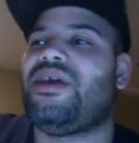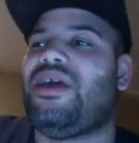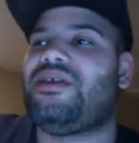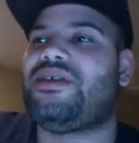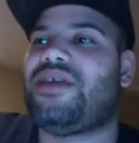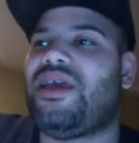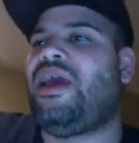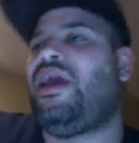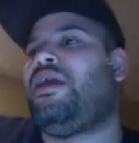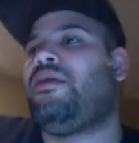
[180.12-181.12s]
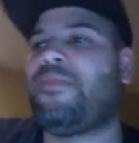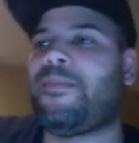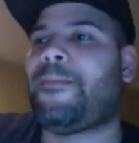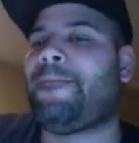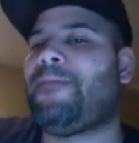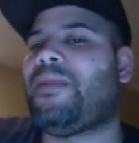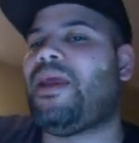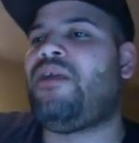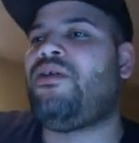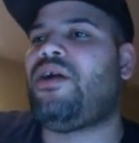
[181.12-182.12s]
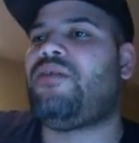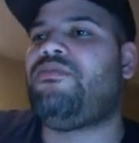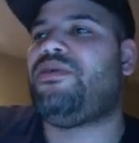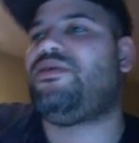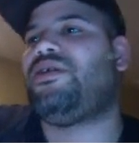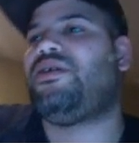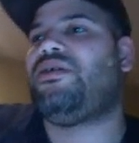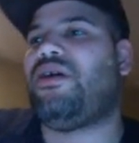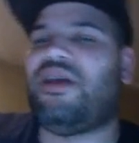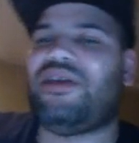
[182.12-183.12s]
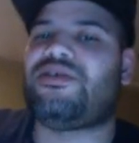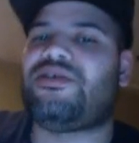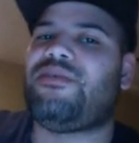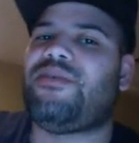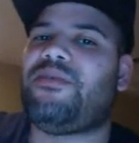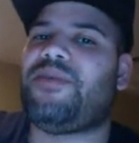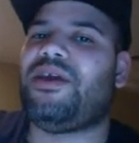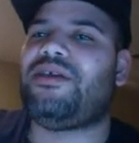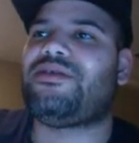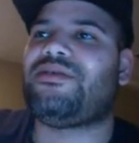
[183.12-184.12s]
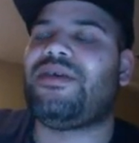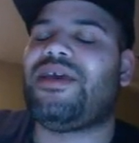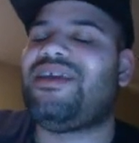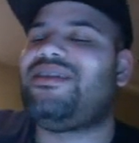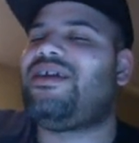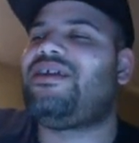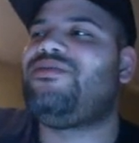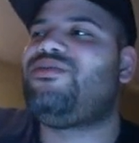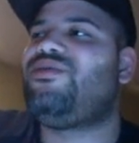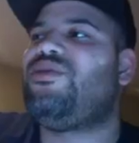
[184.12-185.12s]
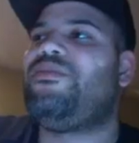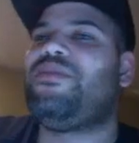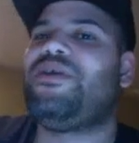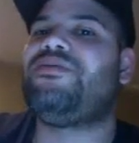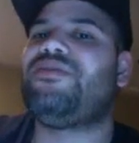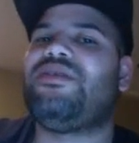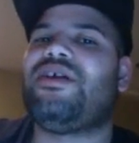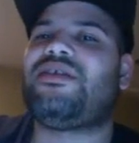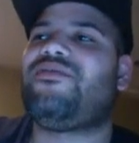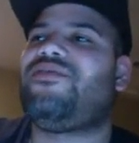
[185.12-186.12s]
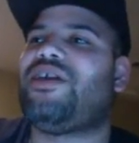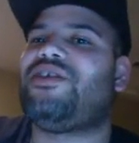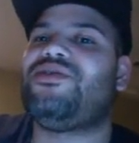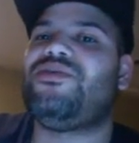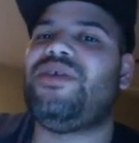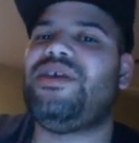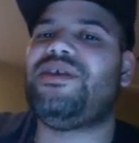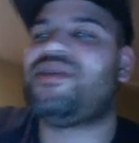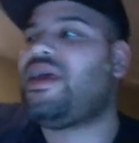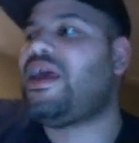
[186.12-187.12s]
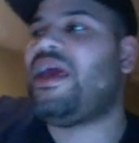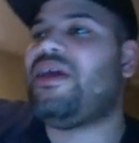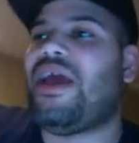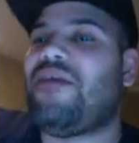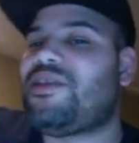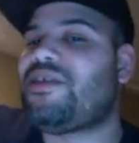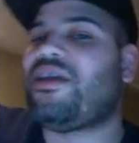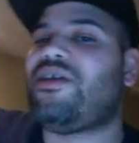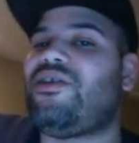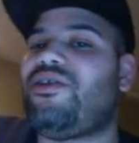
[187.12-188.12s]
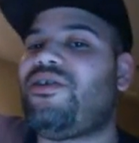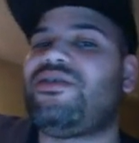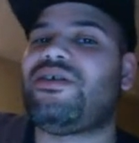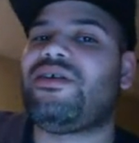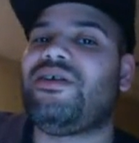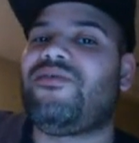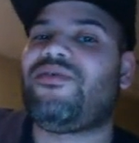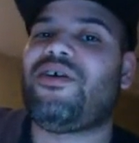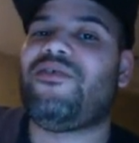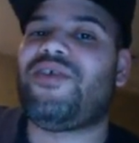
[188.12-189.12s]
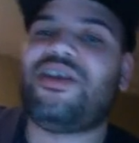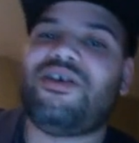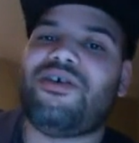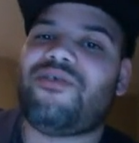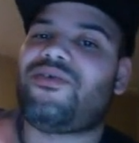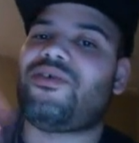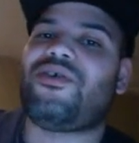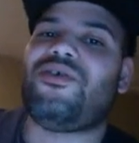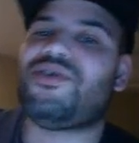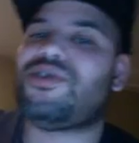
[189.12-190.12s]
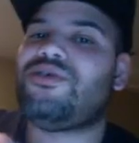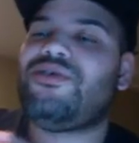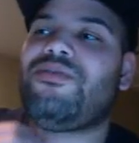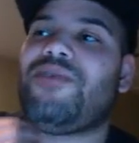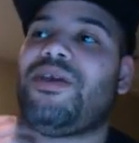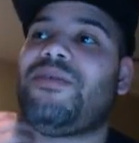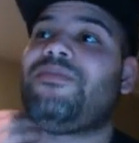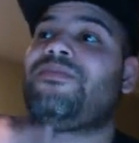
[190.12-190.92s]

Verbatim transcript: and say, hey, I know how to build a, a, HTML page. And then you don't build nothing for like two weeks. Everything that you learned from a video from a course on Udemy